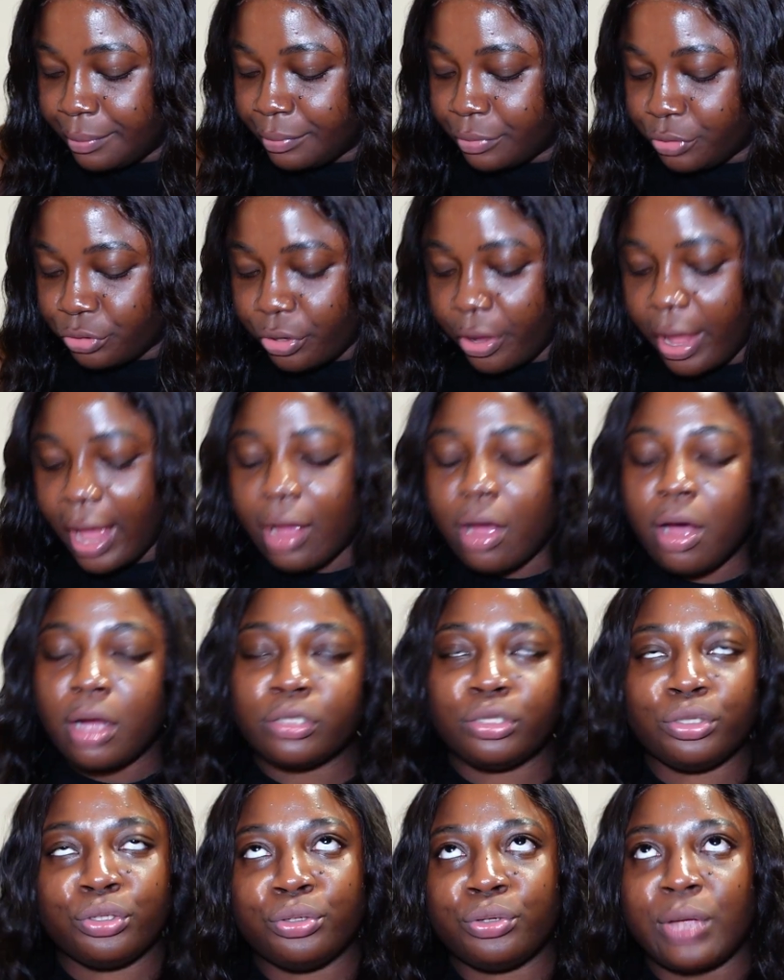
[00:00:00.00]
So I
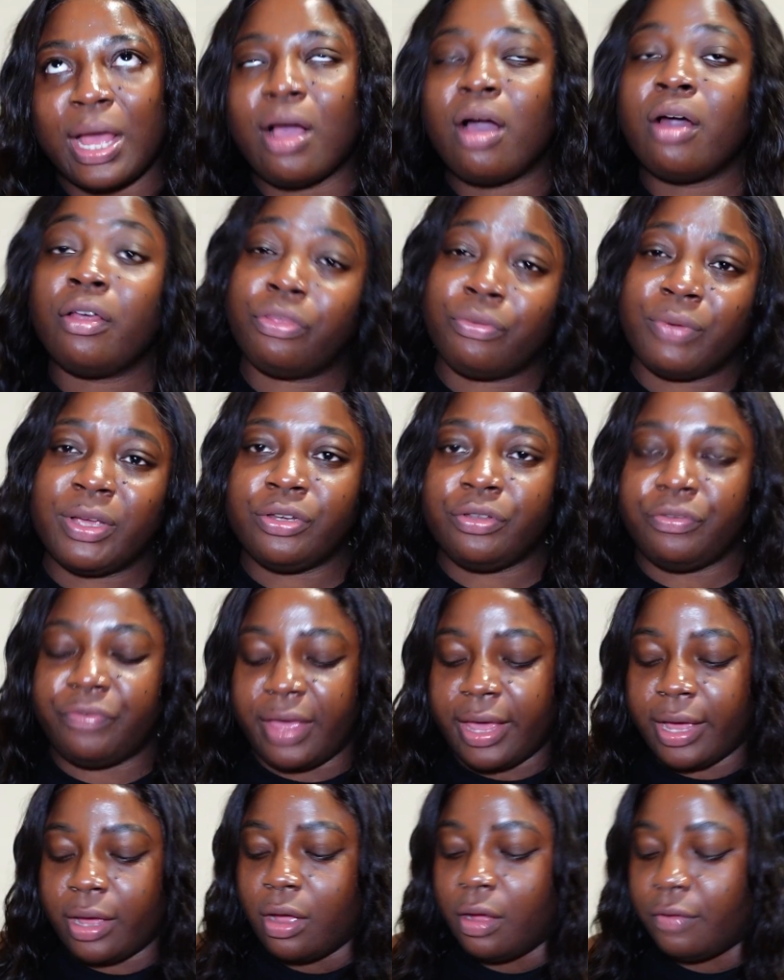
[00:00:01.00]
got three
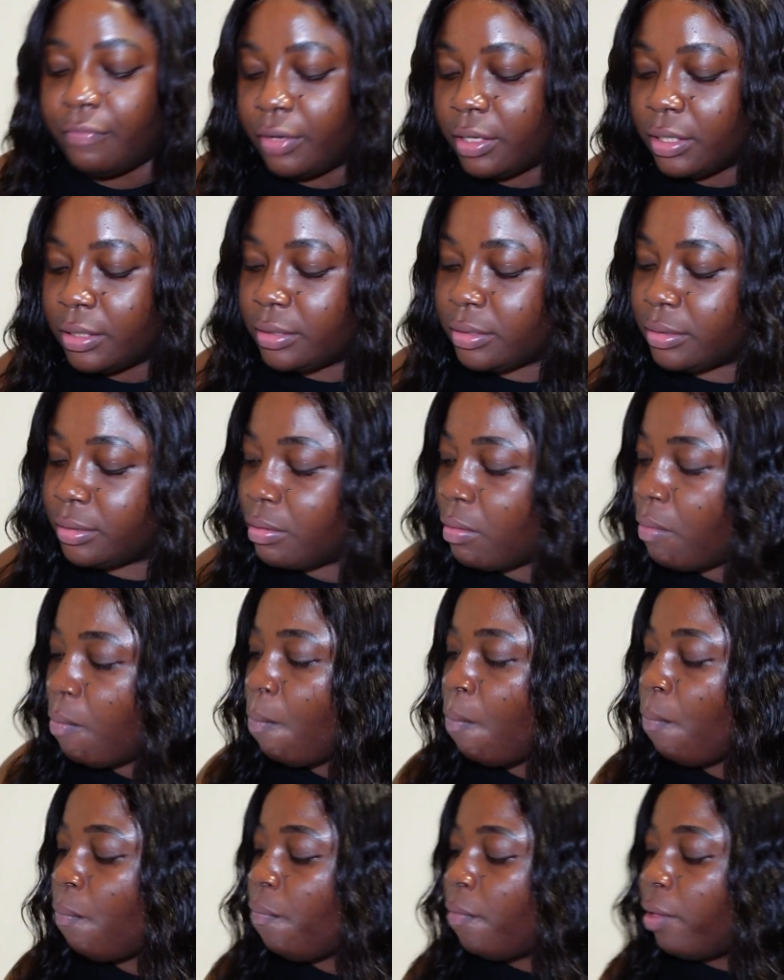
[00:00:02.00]
duvet covers.
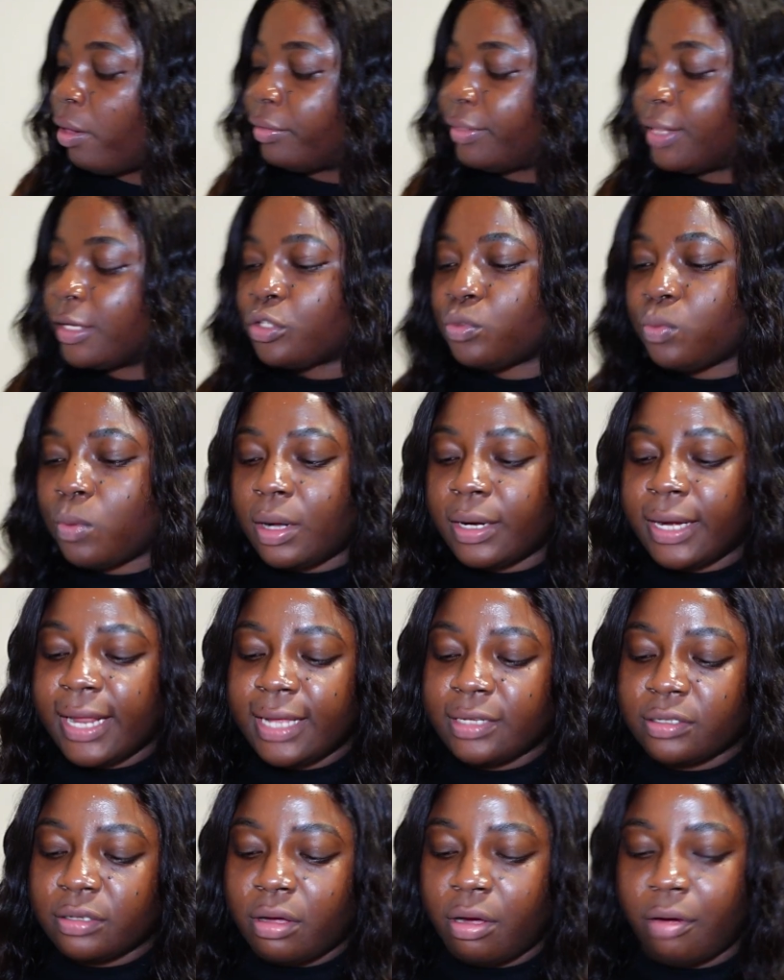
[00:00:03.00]
This one
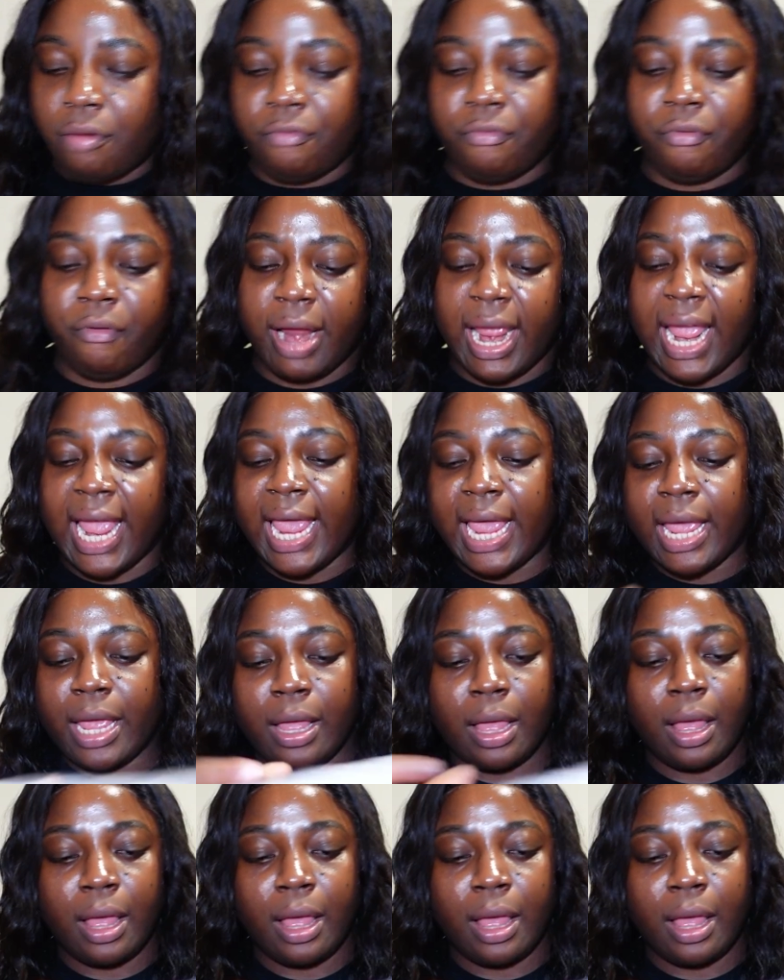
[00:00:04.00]
is grey.